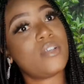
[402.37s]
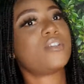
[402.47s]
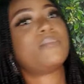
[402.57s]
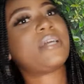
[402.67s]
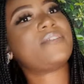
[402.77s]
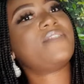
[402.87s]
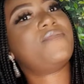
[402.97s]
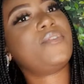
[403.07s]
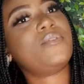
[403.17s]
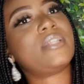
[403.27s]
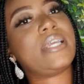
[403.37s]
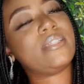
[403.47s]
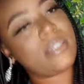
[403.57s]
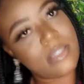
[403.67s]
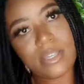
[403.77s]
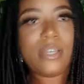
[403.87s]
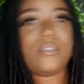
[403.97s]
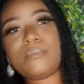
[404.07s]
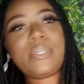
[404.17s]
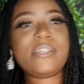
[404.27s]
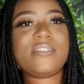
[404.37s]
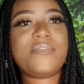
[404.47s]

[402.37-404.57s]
Sometimes it flows like this, sometimes it